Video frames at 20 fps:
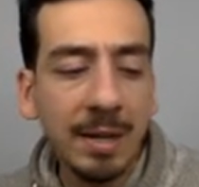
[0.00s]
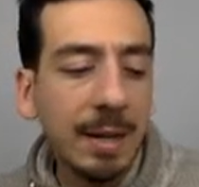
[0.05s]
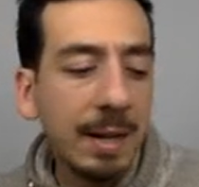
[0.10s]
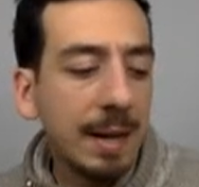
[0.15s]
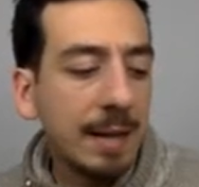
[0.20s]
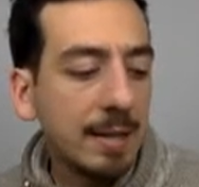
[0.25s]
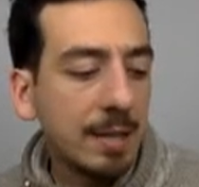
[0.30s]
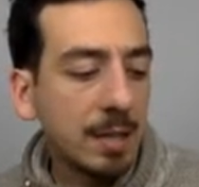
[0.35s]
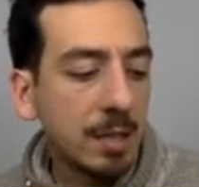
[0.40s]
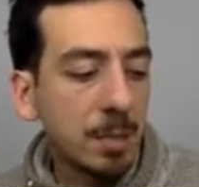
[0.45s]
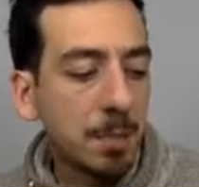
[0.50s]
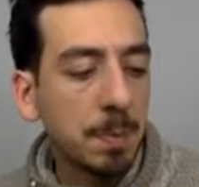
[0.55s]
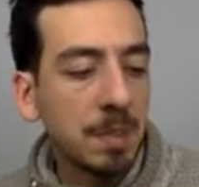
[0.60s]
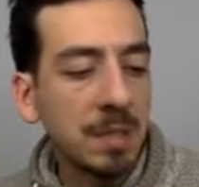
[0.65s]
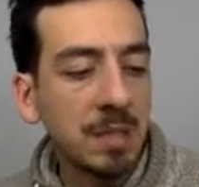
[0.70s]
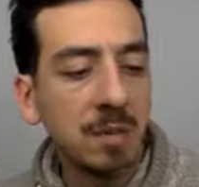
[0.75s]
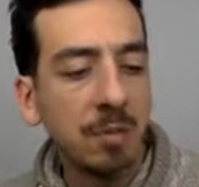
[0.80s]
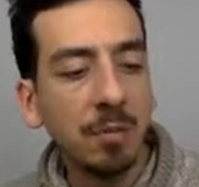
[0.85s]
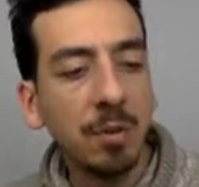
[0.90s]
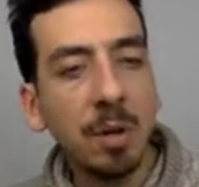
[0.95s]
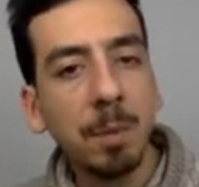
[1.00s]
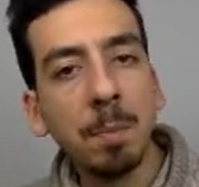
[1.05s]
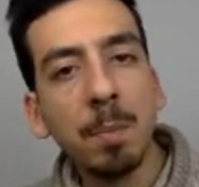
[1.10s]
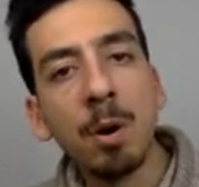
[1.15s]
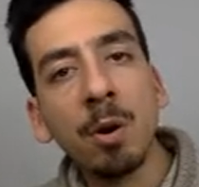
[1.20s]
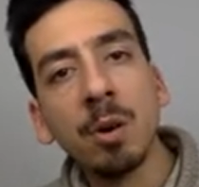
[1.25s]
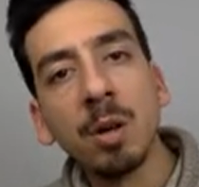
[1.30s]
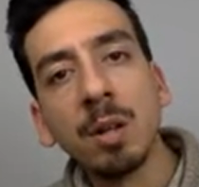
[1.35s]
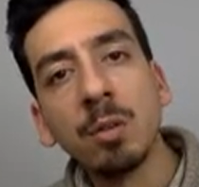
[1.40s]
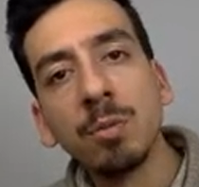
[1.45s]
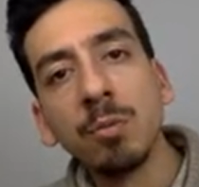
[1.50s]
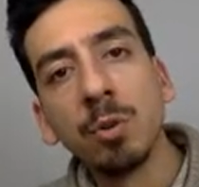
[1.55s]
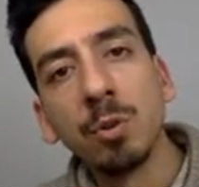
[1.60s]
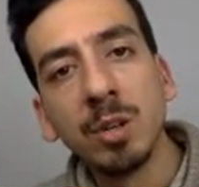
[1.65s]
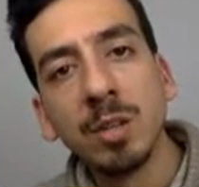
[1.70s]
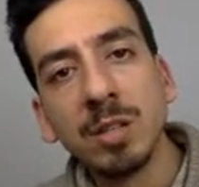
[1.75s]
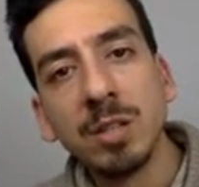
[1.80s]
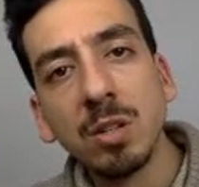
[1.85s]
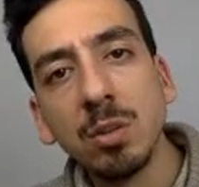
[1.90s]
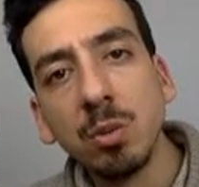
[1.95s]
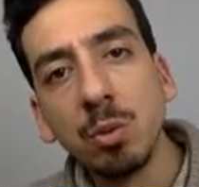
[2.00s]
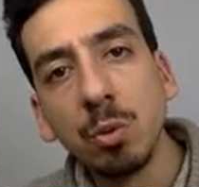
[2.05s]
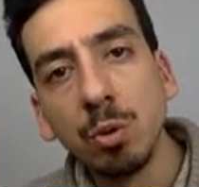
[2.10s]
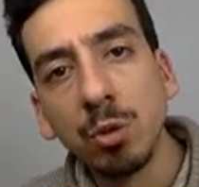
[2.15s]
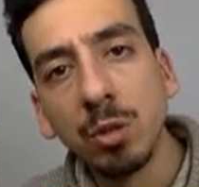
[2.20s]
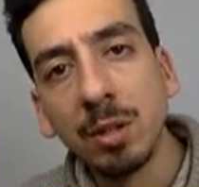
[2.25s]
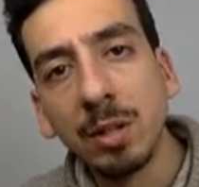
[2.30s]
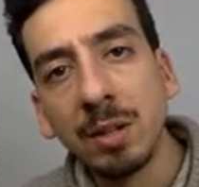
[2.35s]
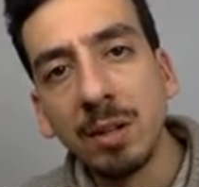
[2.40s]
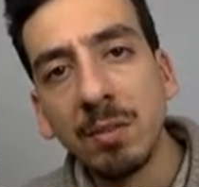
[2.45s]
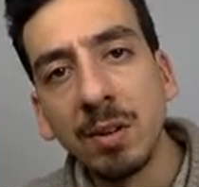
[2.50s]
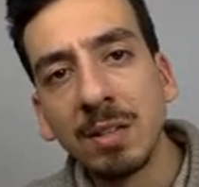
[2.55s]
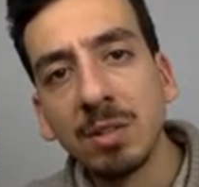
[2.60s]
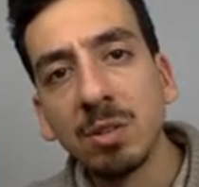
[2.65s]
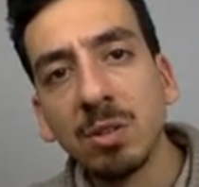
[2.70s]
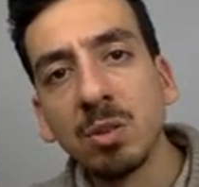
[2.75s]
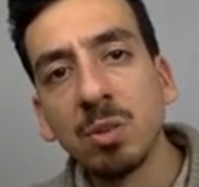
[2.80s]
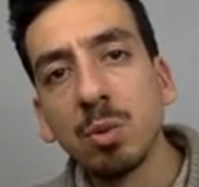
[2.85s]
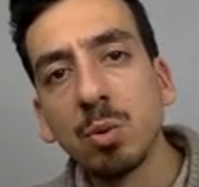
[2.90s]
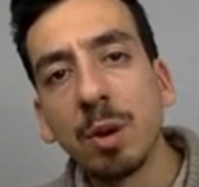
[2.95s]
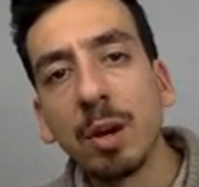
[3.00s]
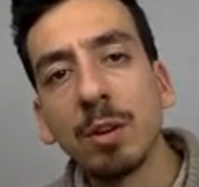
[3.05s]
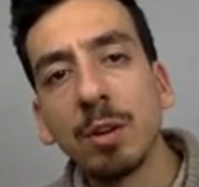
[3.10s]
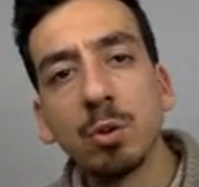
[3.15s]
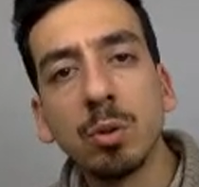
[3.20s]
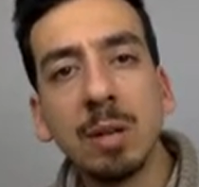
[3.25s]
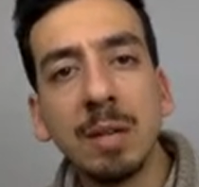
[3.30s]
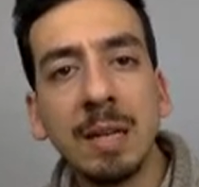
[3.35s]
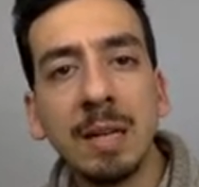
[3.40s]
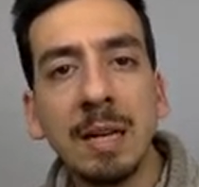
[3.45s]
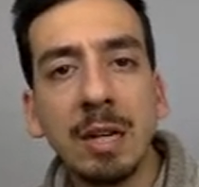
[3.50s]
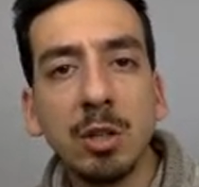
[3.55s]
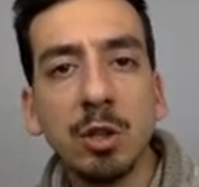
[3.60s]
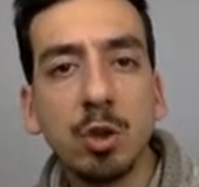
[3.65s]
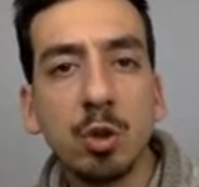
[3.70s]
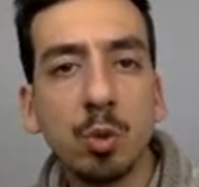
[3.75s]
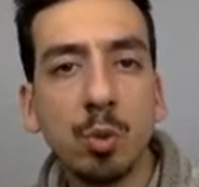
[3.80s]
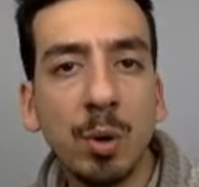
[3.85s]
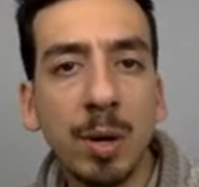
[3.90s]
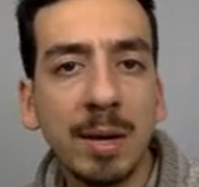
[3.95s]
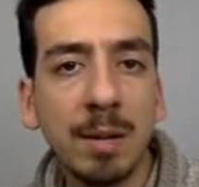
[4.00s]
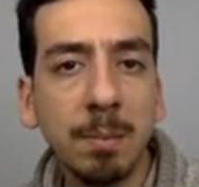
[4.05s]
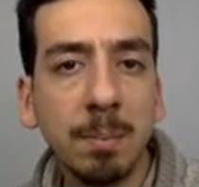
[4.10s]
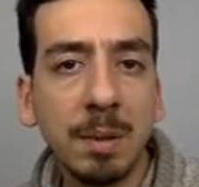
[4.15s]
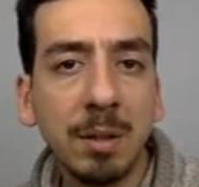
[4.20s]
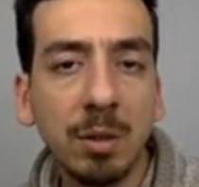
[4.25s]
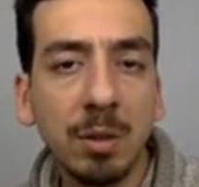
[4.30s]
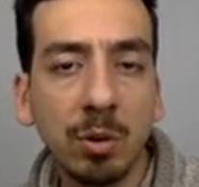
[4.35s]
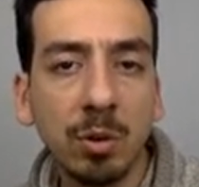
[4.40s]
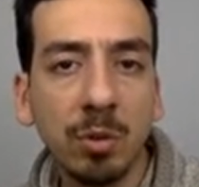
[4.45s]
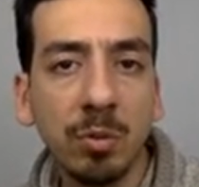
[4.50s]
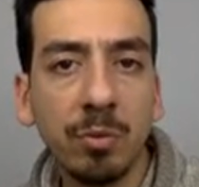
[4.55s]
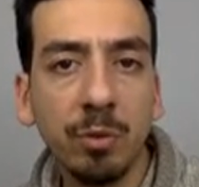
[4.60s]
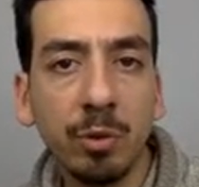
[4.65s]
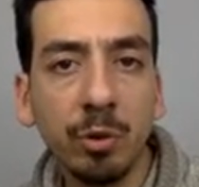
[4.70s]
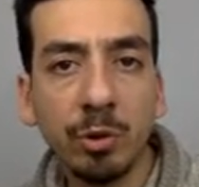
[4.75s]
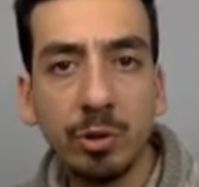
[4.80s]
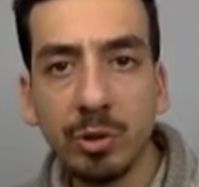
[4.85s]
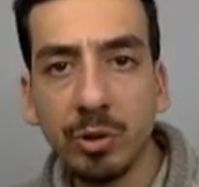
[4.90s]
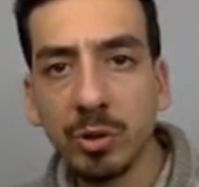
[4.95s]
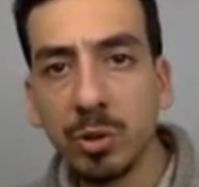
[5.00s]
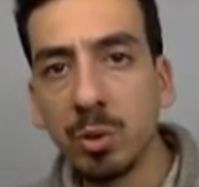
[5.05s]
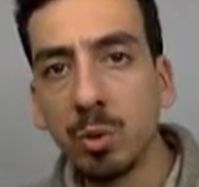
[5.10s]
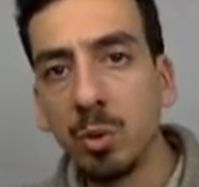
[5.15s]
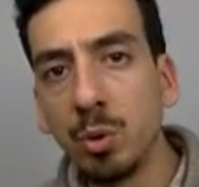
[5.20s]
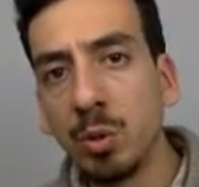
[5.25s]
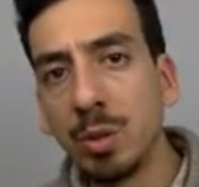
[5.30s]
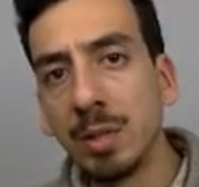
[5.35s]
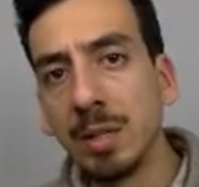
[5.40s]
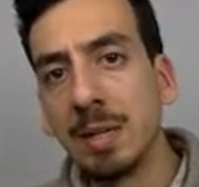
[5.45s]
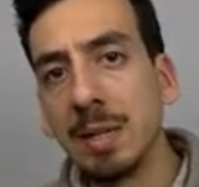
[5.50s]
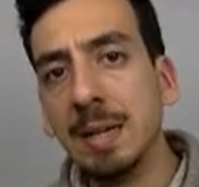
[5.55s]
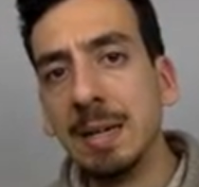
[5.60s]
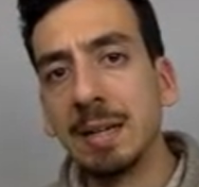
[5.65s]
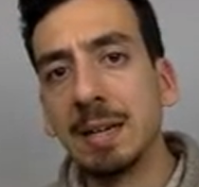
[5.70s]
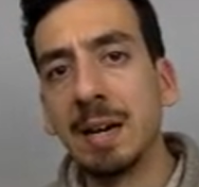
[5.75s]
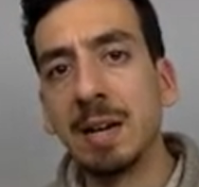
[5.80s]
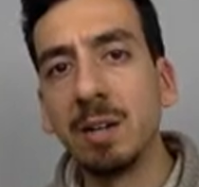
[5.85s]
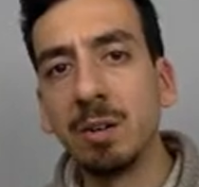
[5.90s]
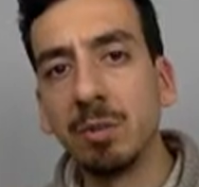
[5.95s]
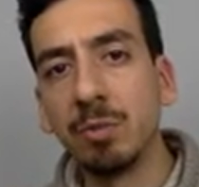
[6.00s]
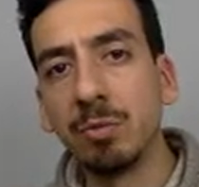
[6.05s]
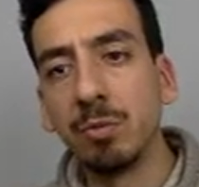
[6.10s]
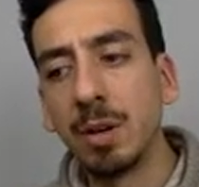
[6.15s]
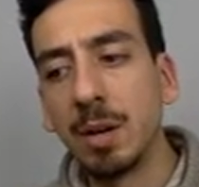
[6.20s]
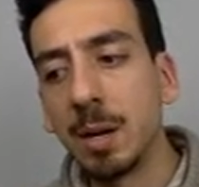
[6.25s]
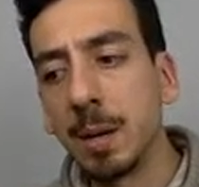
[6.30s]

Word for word: It's a specific market for institutional investors to actually trade Bitcoin futures, so you can kind of